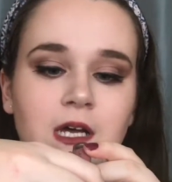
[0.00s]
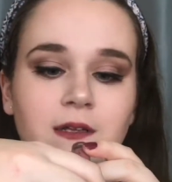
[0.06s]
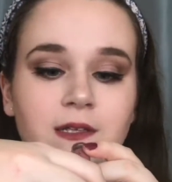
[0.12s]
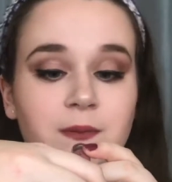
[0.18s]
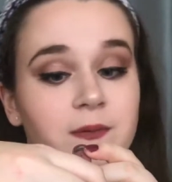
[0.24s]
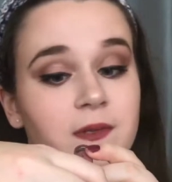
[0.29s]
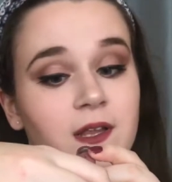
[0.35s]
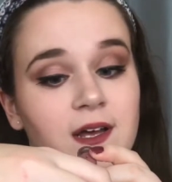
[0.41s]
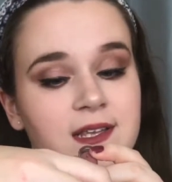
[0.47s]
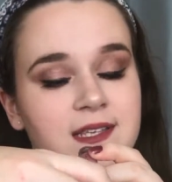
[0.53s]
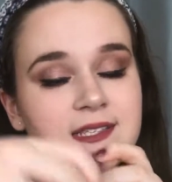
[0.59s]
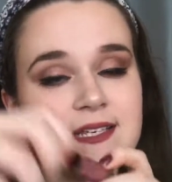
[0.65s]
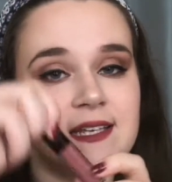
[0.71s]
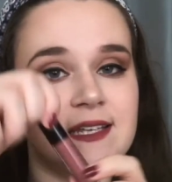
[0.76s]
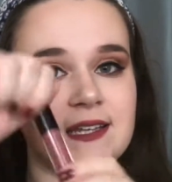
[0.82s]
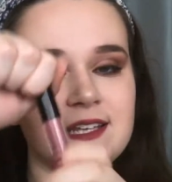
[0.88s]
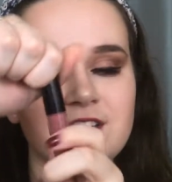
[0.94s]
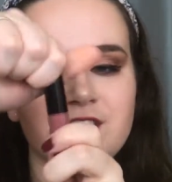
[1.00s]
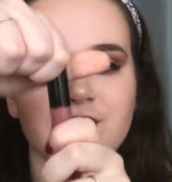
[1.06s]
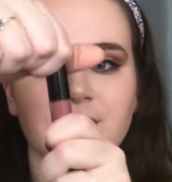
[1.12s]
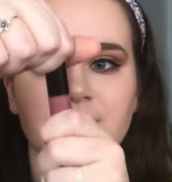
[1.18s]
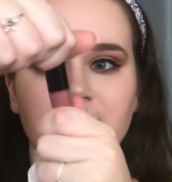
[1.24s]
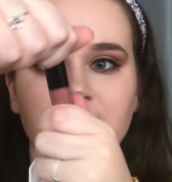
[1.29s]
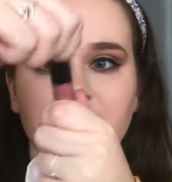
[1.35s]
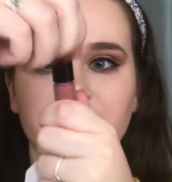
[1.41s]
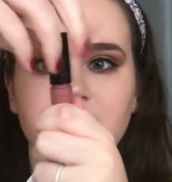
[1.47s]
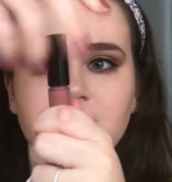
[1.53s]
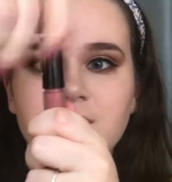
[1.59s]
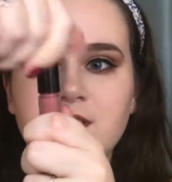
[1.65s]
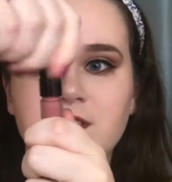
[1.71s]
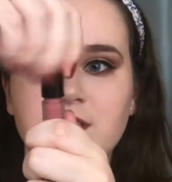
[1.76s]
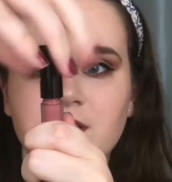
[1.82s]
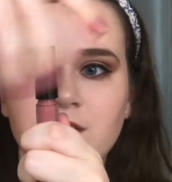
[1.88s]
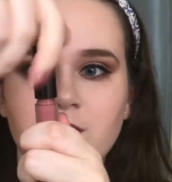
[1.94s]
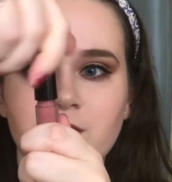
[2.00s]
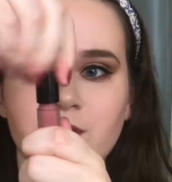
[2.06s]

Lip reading: lip gloss in the shade Kirsten,